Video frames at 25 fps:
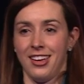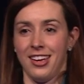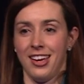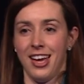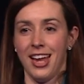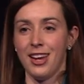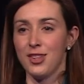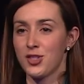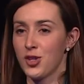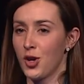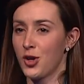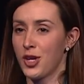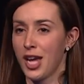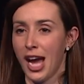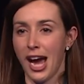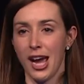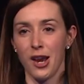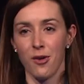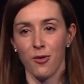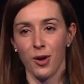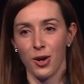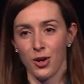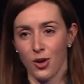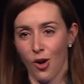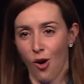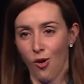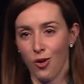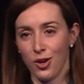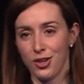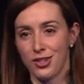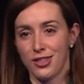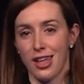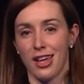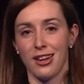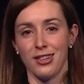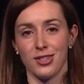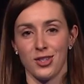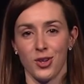And it's okay to acknowledge
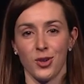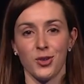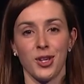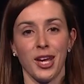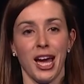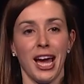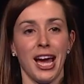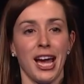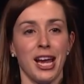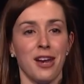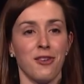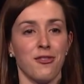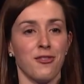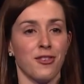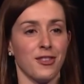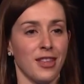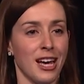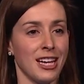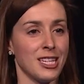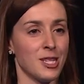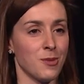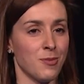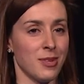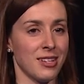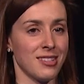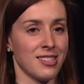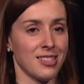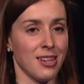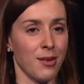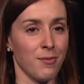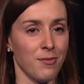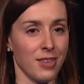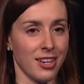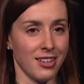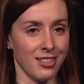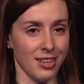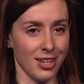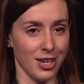that. It's okay for that to be
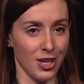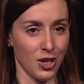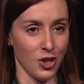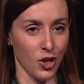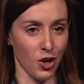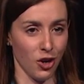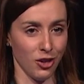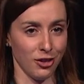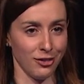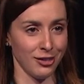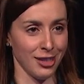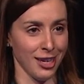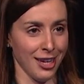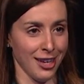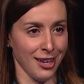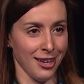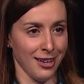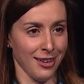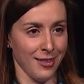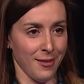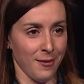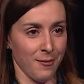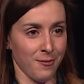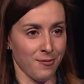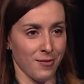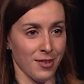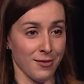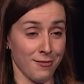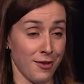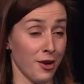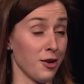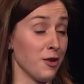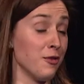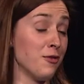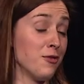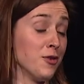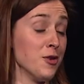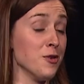something that you don't.
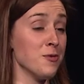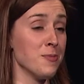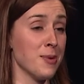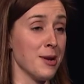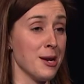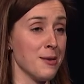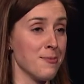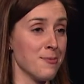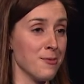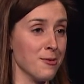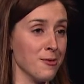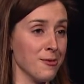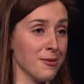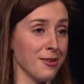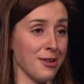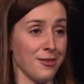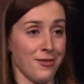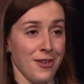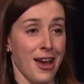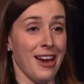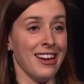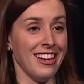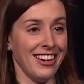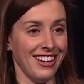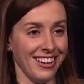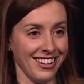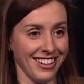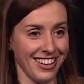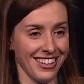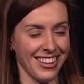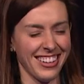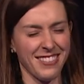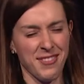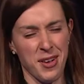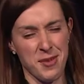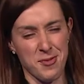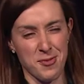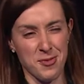Very few people, if any, I
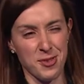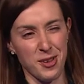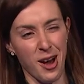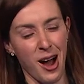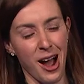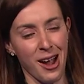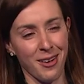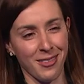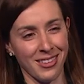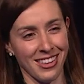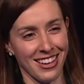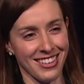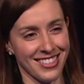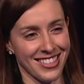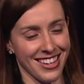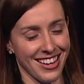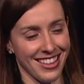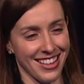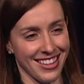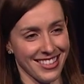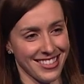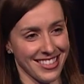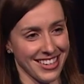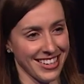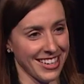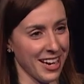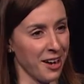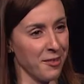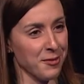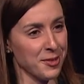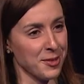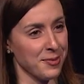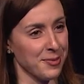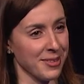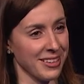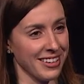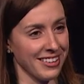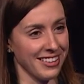think people lie when they say they sit
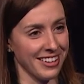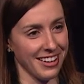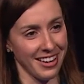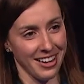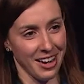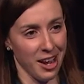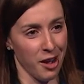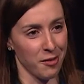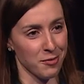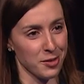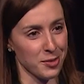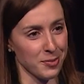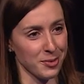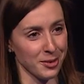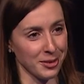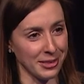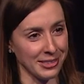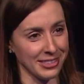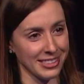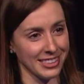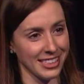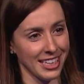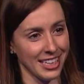comfortably in the uncomfortable.